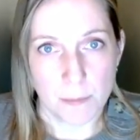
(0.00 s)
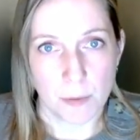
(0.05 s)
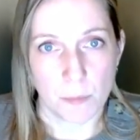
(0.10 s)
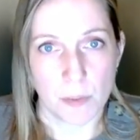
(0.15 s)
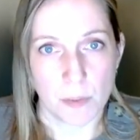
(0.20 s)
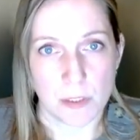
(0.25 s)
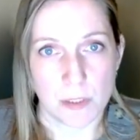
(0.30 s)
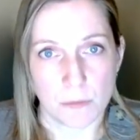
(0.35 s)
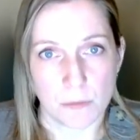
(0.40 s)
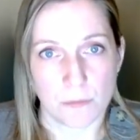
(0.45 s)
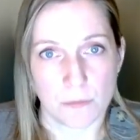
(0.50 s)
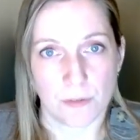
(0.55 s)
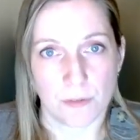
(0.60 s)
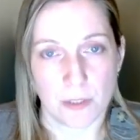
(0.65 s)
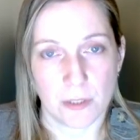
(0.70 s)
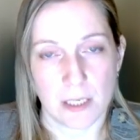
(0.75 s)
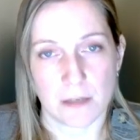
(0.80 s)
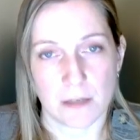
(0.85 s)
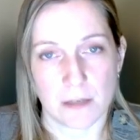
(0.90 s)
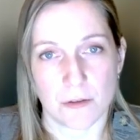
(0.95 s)
but we don't
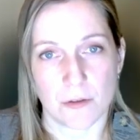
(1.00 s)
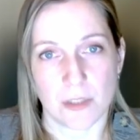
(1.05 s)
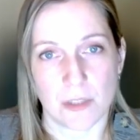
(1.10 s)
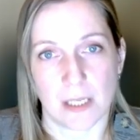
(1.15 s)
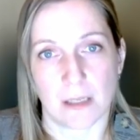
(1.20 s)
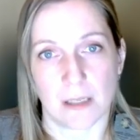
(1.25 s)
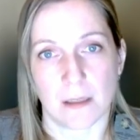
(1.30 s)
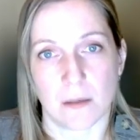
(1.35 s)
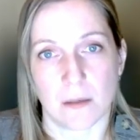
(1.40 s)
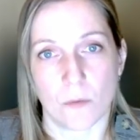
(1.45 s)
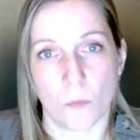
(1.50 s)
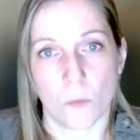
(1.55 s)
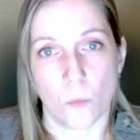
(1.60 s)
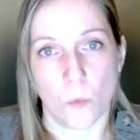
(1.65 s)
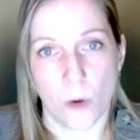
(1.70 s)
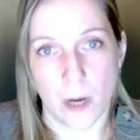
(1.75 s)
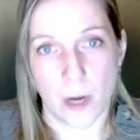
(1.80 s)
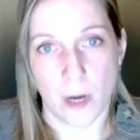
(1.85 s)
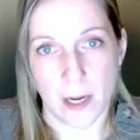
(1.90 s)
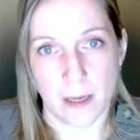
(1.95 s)
fully understand
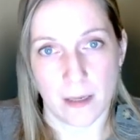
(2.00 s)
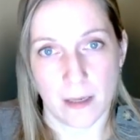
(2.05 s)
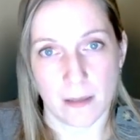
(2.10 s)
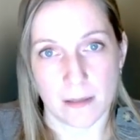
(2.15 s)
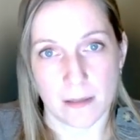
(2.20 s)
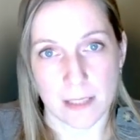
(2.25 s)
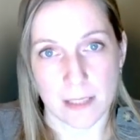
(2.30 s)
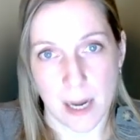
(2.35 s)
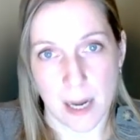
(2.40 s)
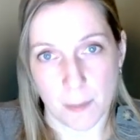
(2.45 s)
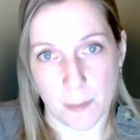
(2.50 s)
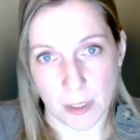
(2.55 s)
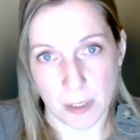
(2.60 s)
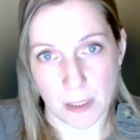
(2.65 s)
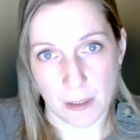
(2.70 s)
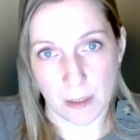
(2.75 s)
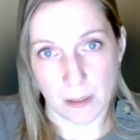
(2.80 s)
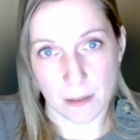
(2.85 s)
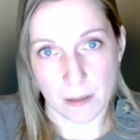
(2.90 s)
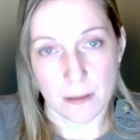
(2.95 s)
why it's
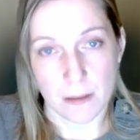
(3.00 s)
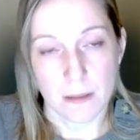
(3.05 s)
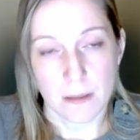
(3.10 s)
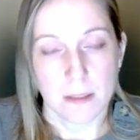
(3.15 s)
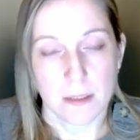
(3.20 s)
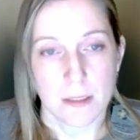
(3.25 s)
happening.